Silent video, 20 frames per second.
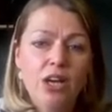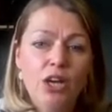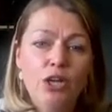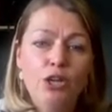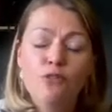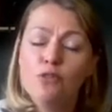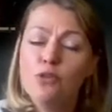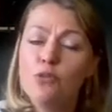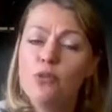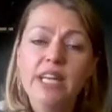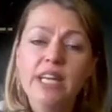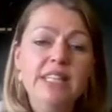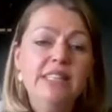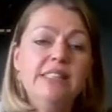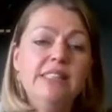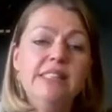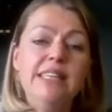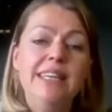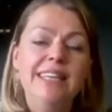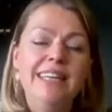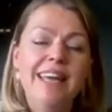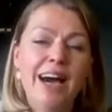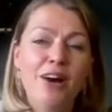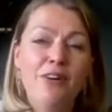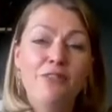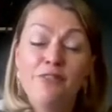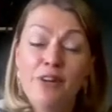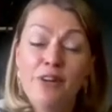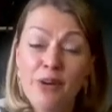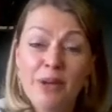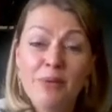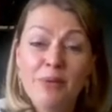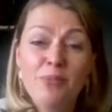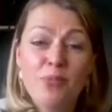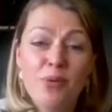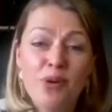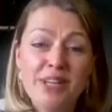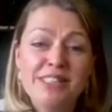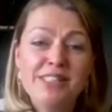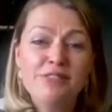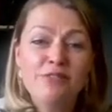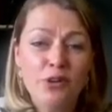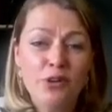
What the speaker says: You've already seen our very impressive